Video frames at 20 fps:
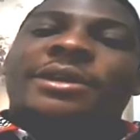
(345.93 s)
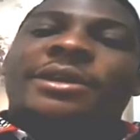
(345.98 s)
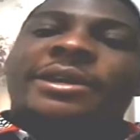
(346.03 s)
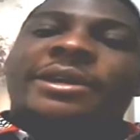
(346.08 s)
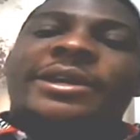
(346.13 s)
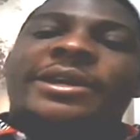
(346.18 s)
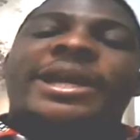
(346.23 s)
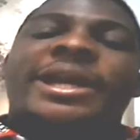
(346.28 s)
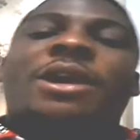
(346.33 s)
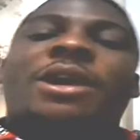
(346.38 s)

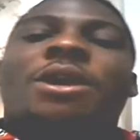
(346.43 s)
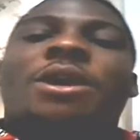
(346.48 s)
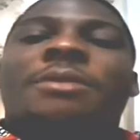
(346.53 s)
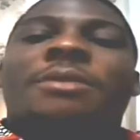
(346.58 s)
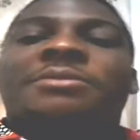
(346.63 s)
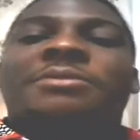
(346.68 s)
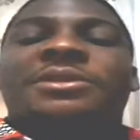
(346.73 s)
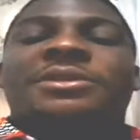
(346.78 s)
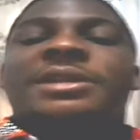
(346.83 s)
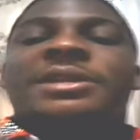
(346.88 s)
Here
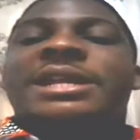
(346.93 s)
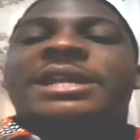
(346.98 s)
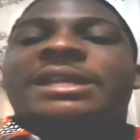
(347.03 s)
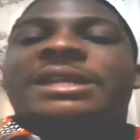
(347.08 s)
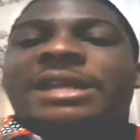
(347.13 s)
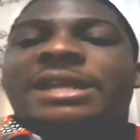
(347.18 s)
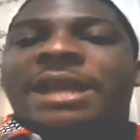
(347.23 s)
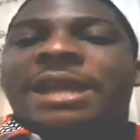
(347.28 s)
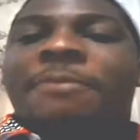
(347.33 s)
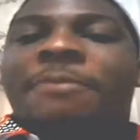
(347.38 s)
comes
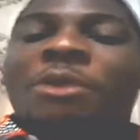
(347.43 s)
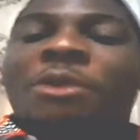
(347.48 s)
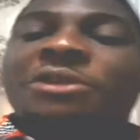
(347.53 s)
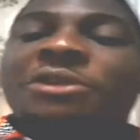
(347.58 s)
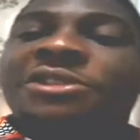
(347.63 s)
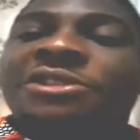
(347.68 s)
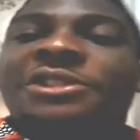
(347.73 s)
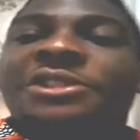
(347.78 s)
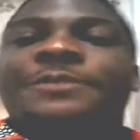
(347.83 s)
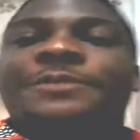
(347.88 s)
the
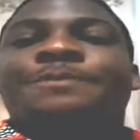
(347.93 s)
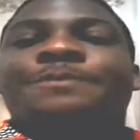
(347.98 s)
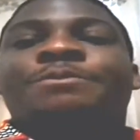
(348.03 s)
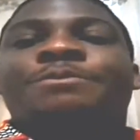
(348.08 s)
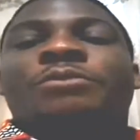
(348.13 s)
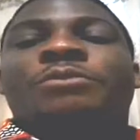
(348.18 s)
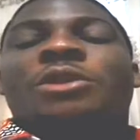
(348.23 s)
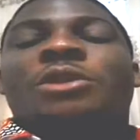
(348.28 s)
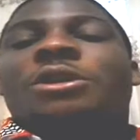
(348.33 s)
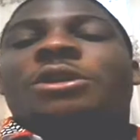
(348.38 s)
month
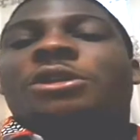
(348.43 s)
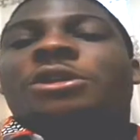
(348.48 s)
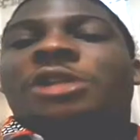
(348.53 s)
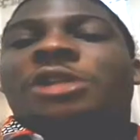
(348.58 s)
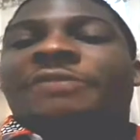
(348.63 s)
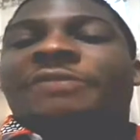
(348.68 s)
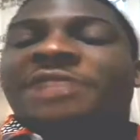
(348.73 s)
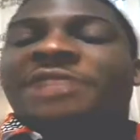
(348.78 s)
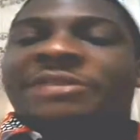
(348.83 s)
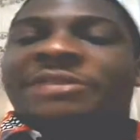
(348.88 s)

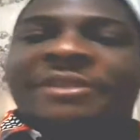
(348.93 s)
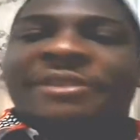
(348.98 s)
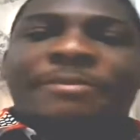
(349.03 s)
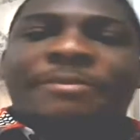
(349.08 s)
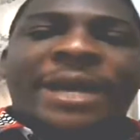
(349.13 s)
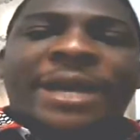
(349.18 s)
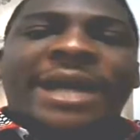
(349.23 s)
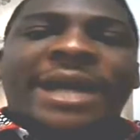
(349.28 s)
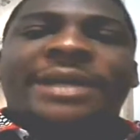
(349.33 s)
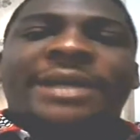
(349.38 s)
of
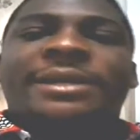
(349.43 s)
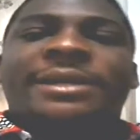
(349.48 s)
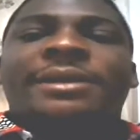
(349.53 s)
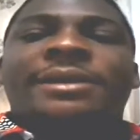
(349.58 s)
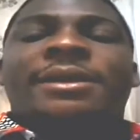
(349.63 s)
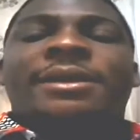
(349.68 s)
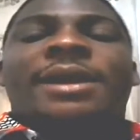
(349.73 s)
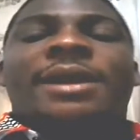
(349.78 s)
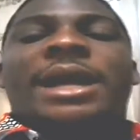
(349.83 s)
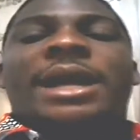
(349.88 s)
November,
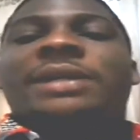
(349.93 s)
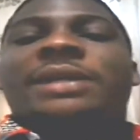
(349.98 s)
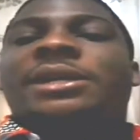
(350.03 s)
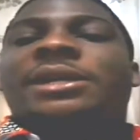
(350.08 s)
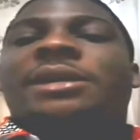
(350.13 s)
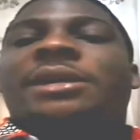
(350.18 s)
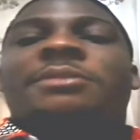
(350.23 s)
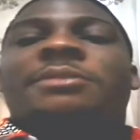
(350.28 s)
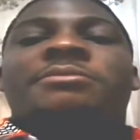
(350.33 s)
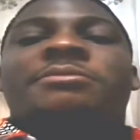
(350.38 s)
and
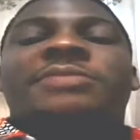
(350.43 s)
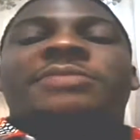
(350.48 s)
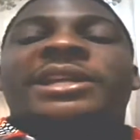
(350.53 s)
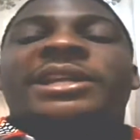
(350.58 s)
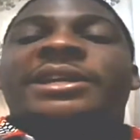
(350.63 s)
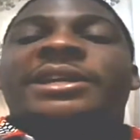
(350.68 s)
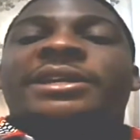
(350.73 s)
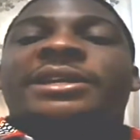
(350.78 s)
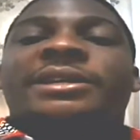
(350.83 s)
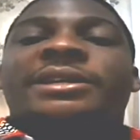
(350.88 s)

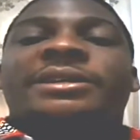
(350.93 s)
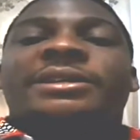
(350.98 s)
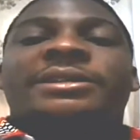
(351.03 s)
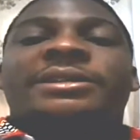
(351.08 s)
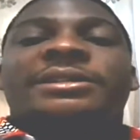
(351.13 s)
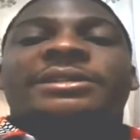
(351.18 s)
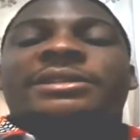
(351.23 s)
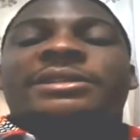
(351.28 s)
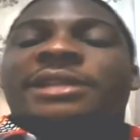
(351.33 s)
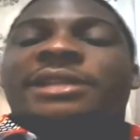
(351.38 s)

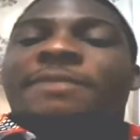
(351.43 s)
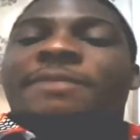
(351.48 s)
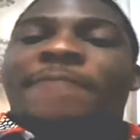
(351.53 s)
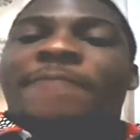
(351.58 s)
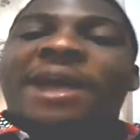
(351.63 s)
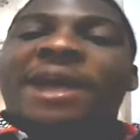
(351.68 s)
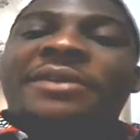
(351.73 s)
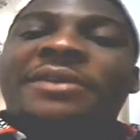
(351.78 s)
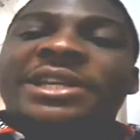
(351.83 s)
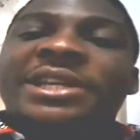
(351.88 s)
the
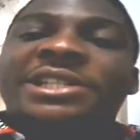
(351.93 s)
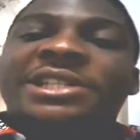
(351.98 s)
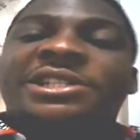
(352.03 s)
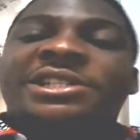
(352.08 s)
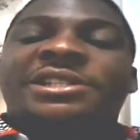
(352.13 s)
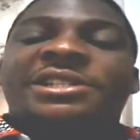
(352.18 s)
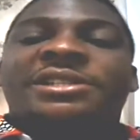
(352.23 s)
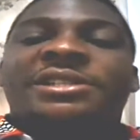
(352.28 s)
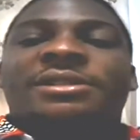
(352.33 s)
marriage